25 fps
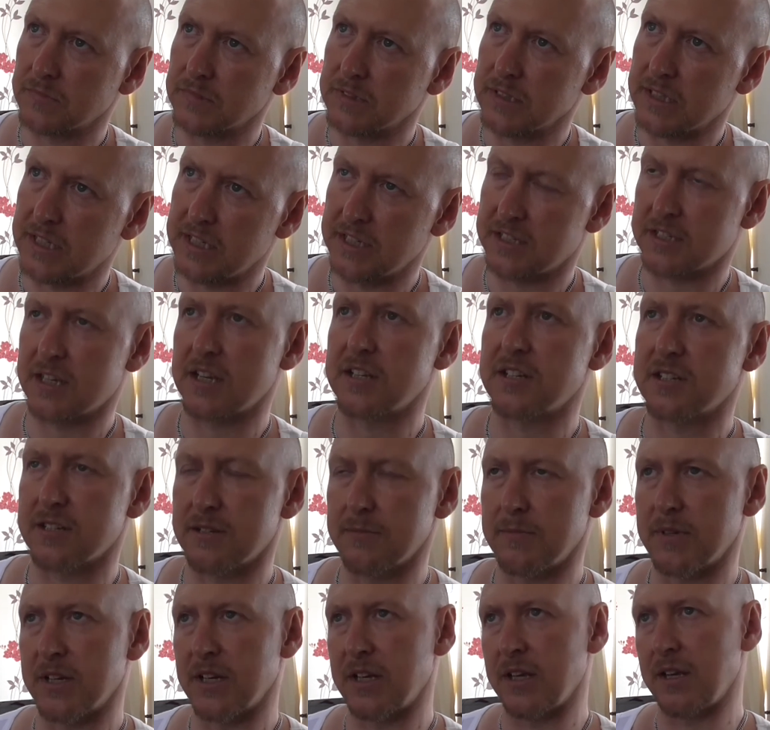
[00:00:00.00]
He says to
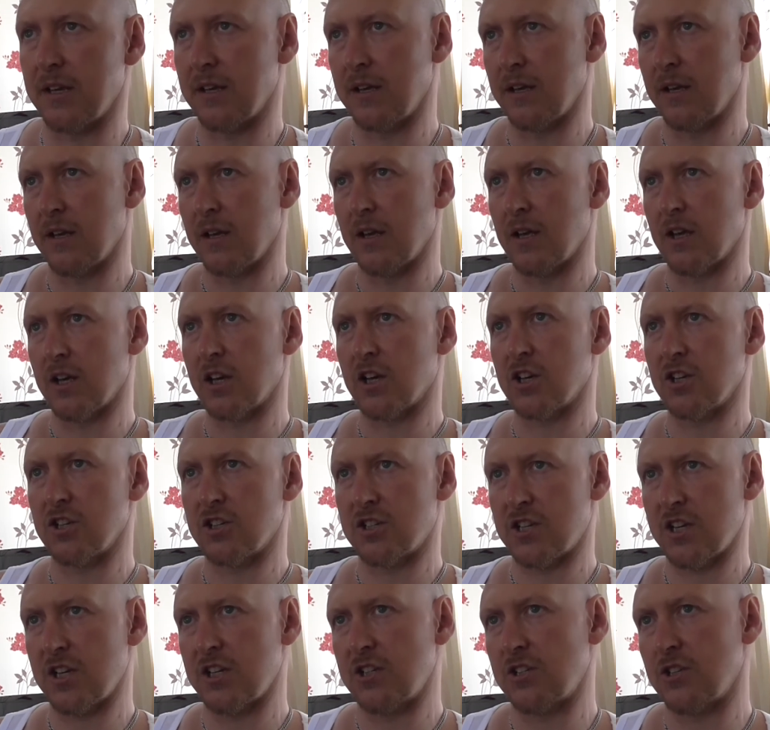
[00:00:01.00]
me,
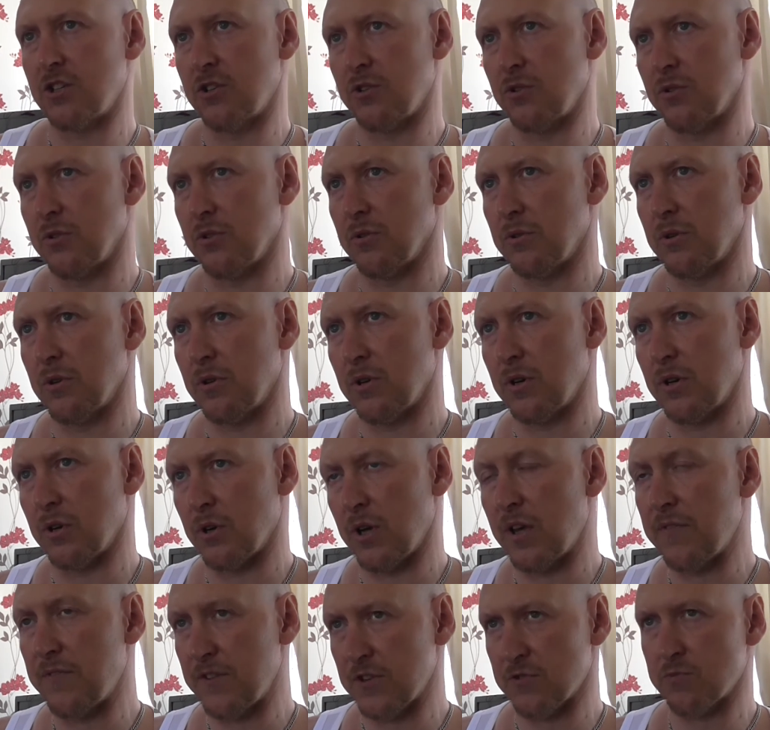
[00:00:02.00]
continue,
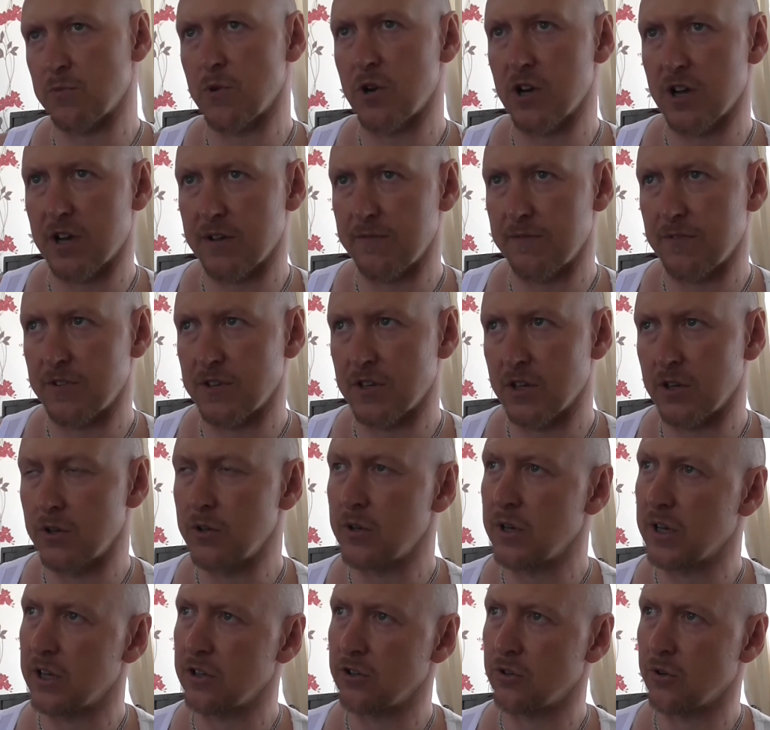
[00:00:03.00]
if it's working for
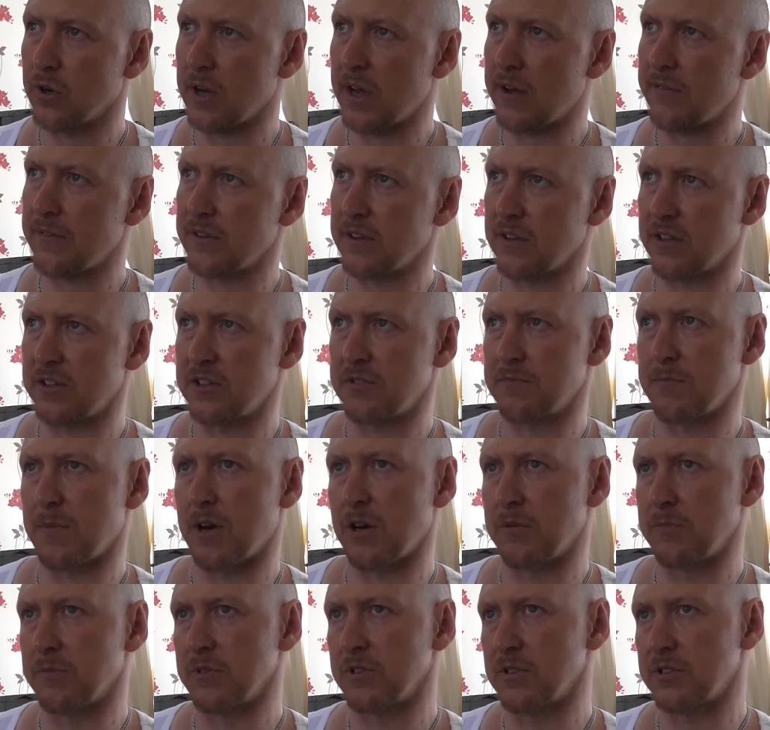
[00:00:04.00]
you and you're having these
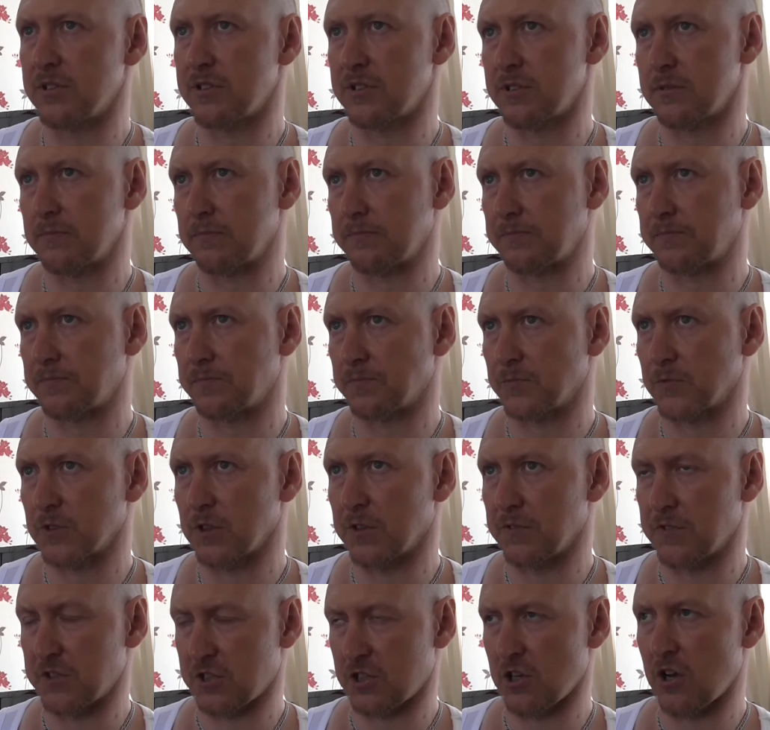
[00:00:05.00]
moments
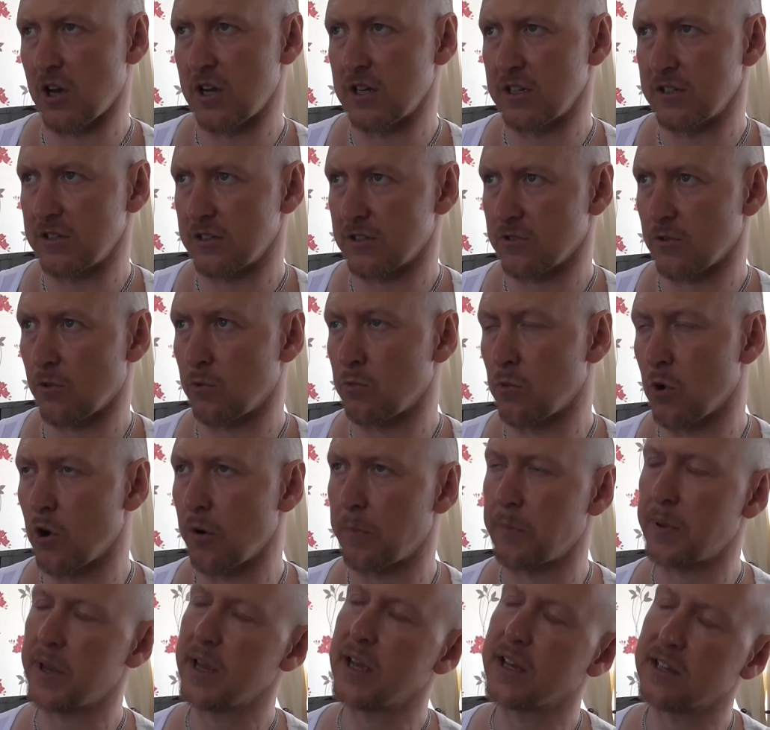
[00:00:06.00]
of silence, or what
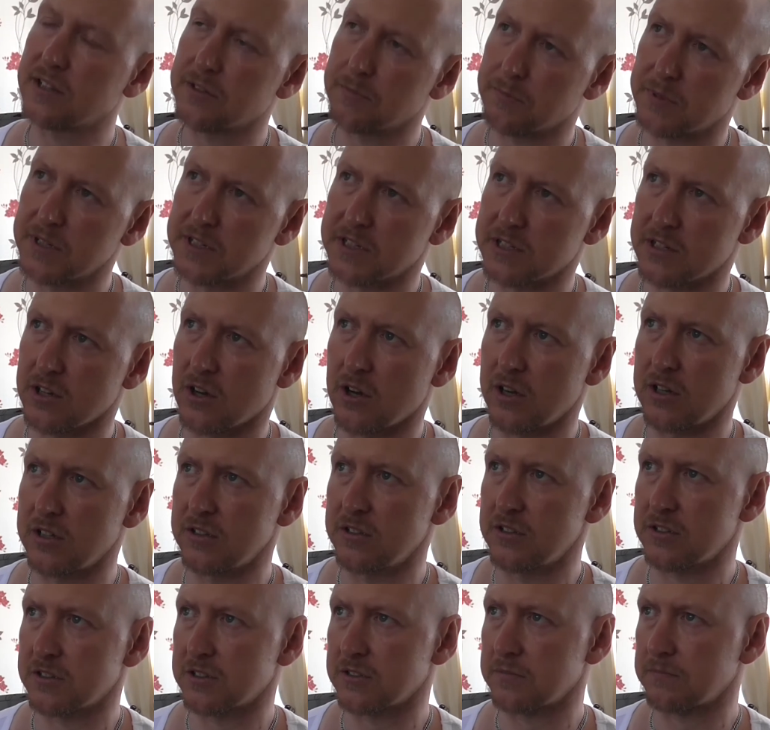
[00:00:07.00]
appear to be
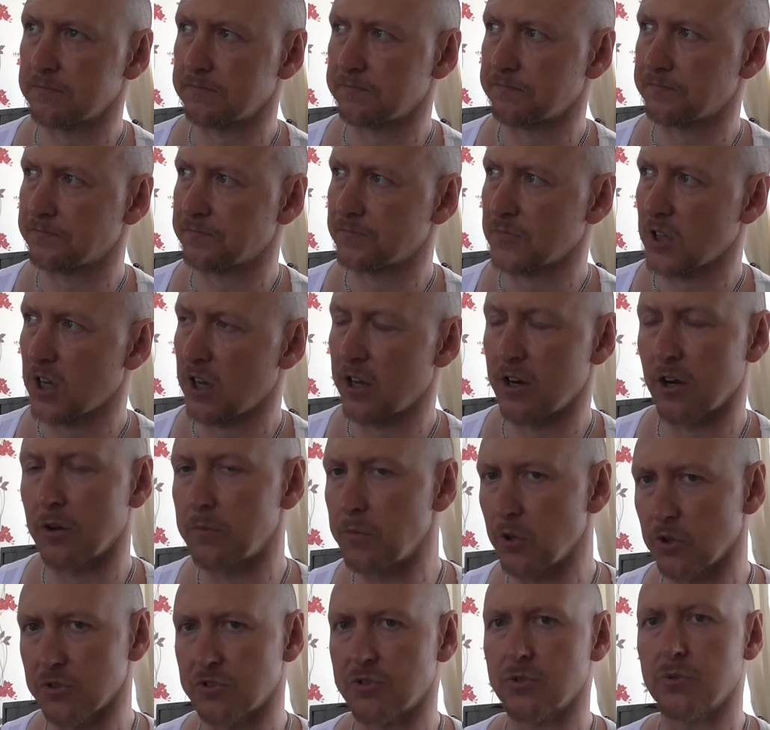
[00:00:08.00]
silence, and I'm
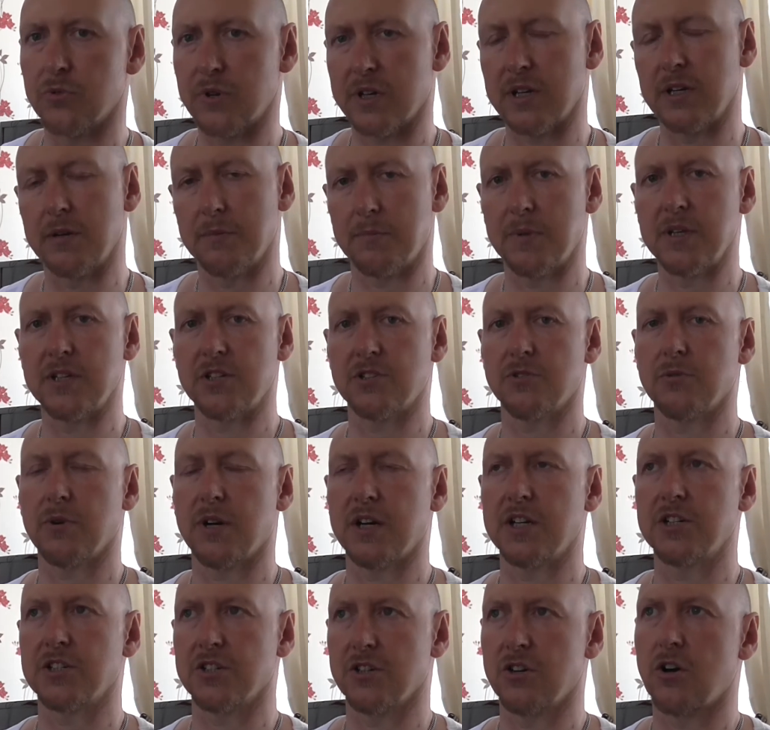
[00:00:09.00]
not talking
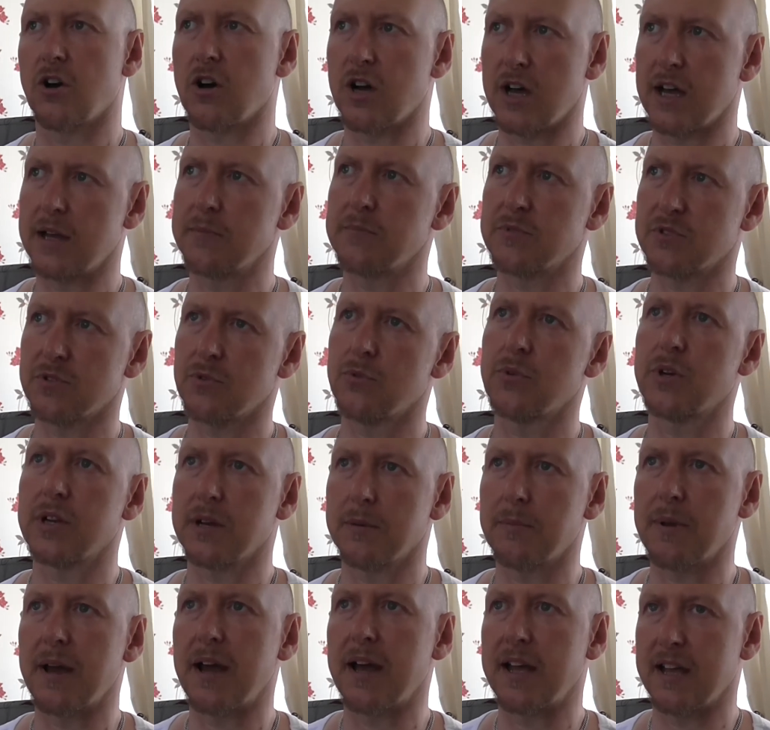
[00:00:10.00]
habituation, I am talking
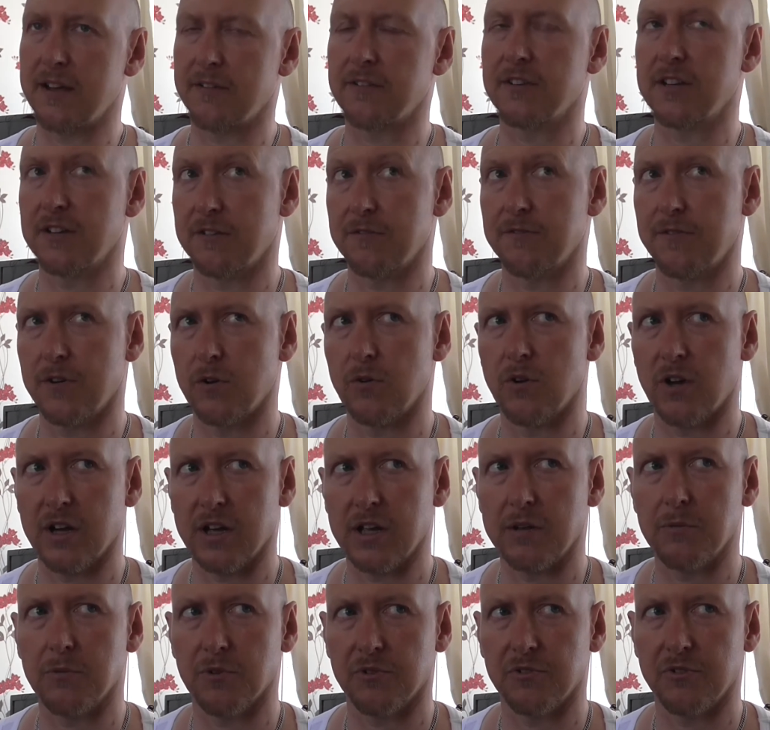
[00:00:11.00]
about it did feel like
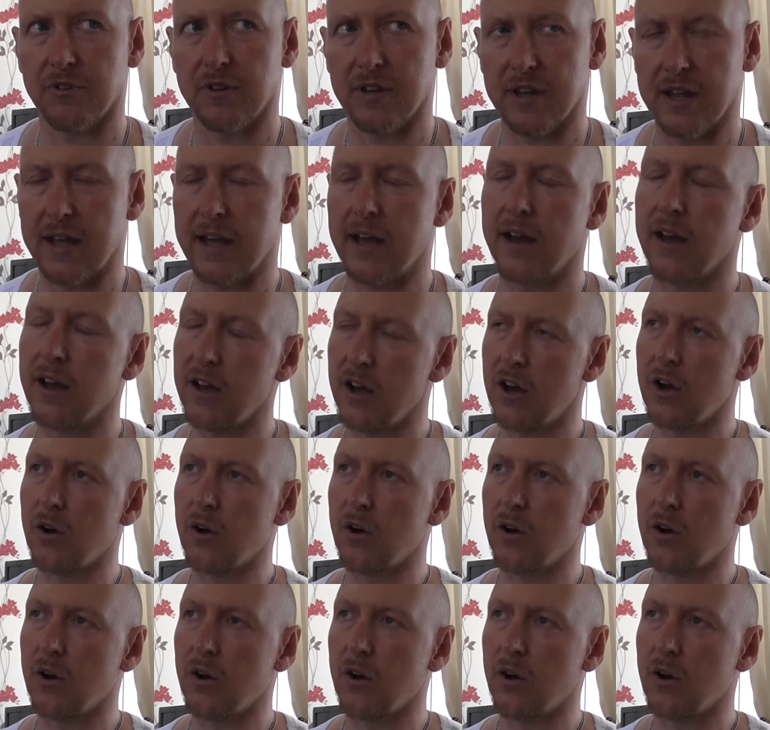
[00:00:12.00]
it wasn't there.